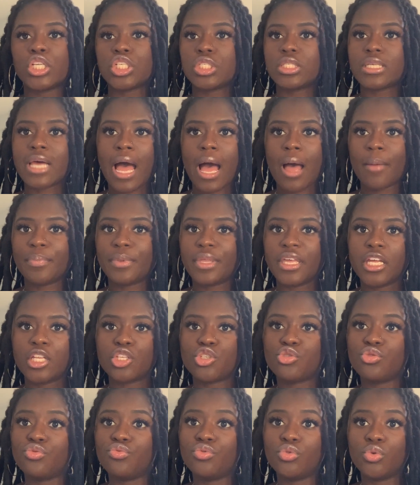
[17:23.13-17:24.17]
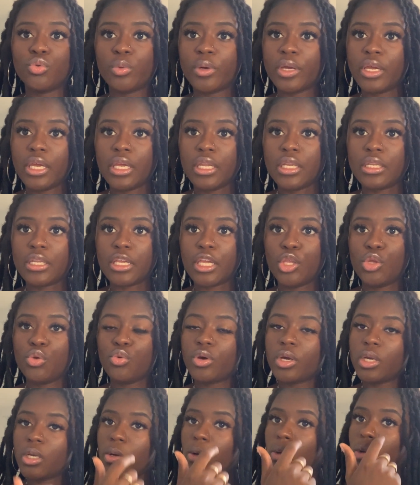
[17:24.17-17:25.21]
top gets ruined and you
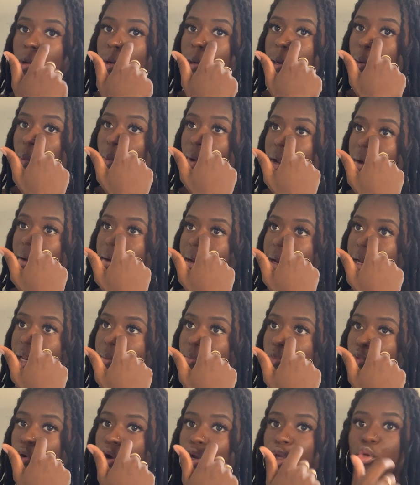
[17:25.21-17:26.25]
can no longer wear it anymore,